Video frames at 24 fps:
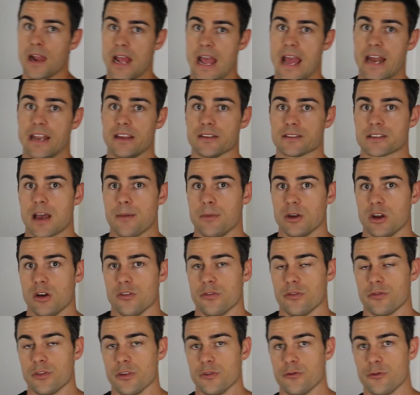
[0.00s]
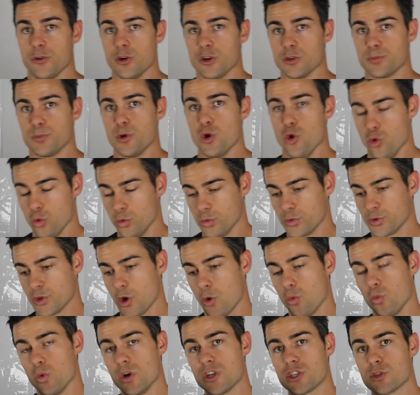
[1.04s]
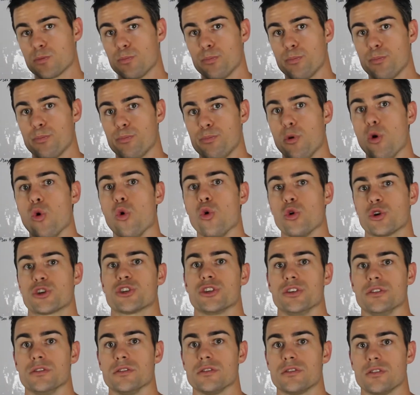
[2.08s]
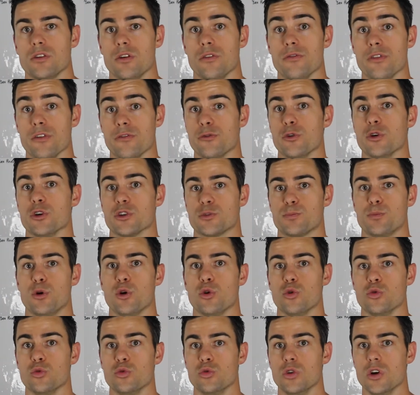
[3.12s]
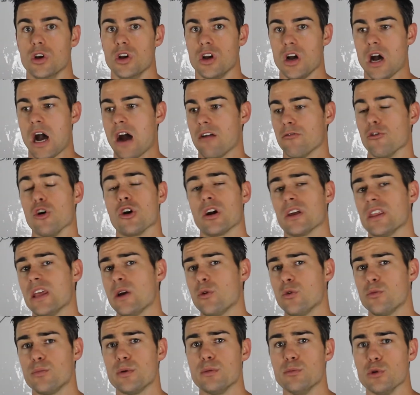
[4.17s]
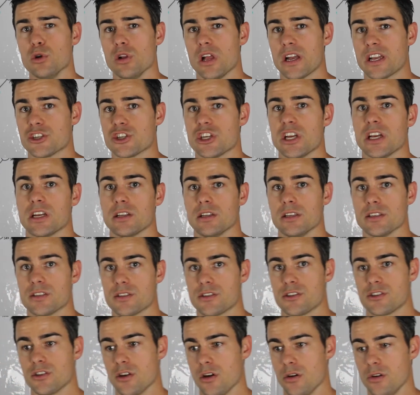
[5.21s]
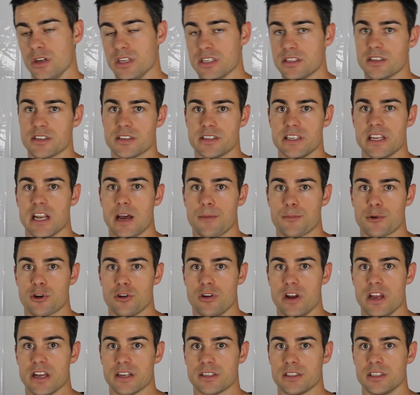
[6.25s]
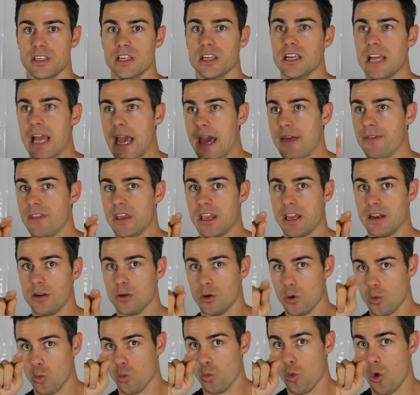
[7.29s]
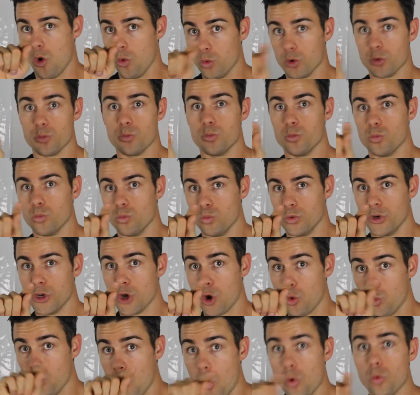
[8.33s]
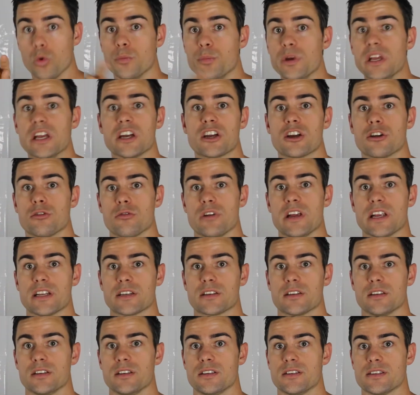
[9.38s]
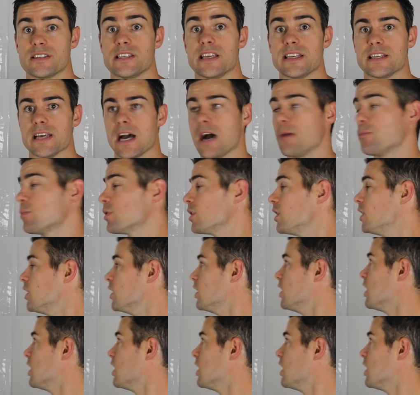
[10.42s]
and it's coming off of the first pull. So which portions of the first pull are wrong? And that would be more like a checklist. So is the setup correct? And then what would be a correct setup?